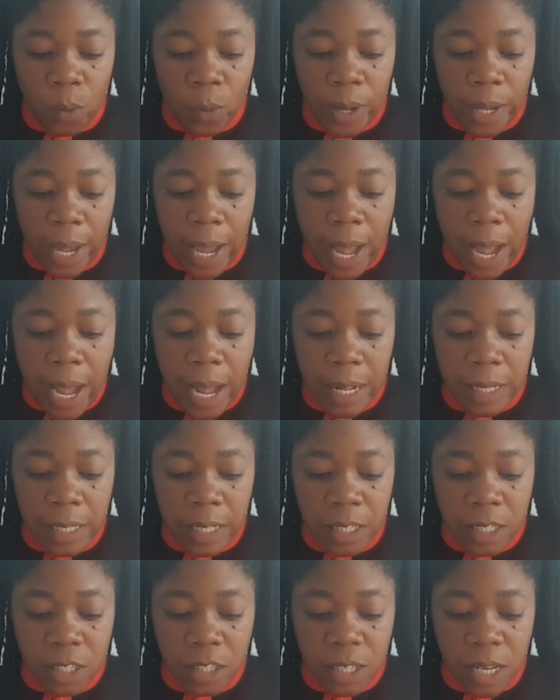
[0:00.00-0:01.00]
We
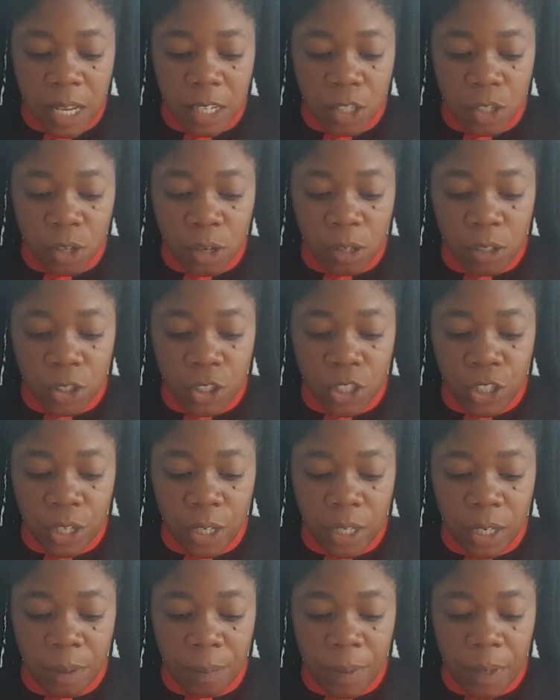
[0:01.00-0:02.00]
had a disastrous
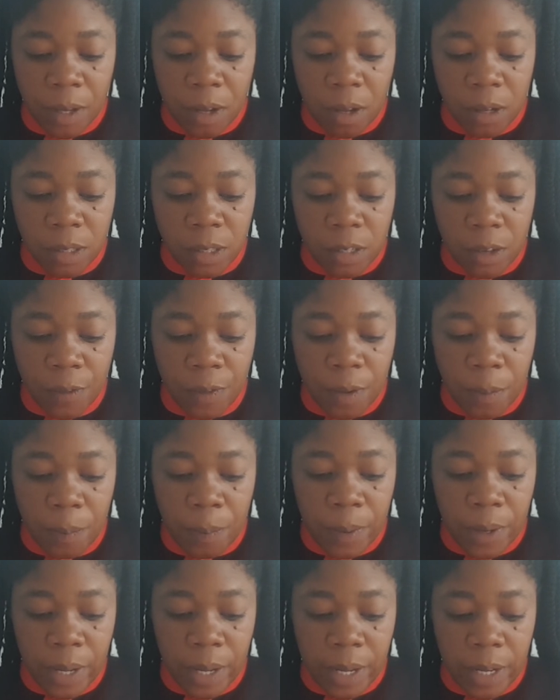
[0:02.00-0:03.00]
journey because
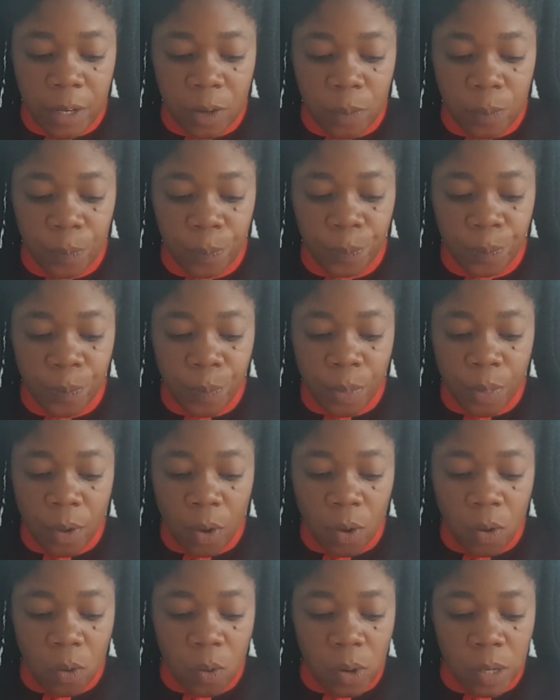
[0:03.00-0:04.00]
the plane
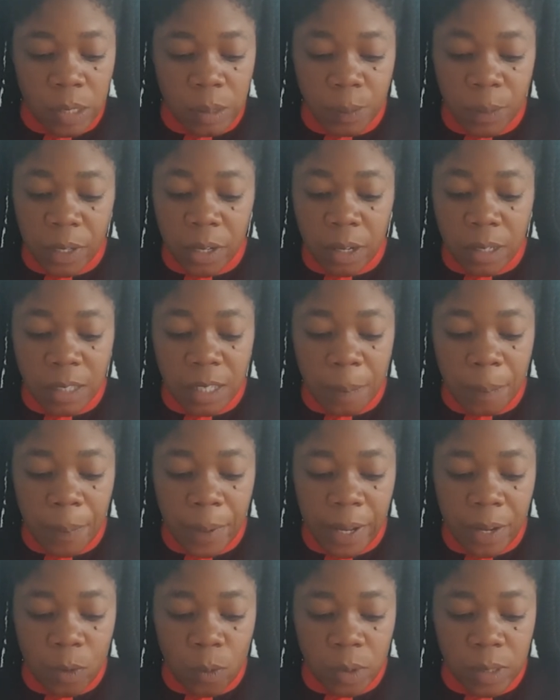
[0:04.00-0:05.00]
was
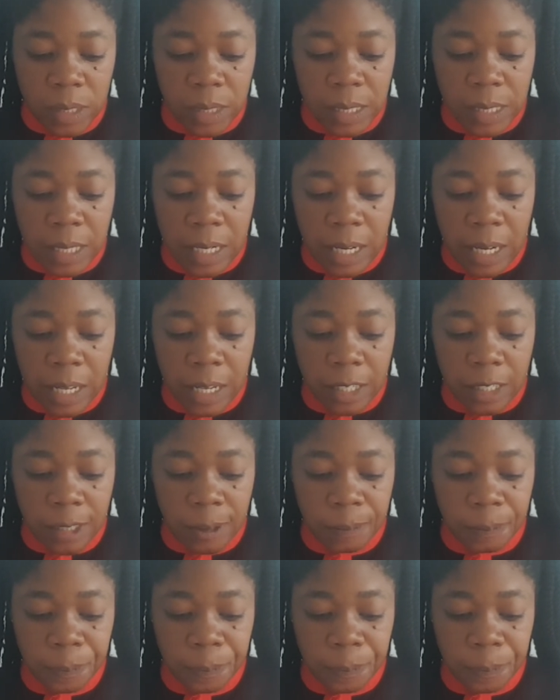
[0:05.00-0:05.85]
delayed.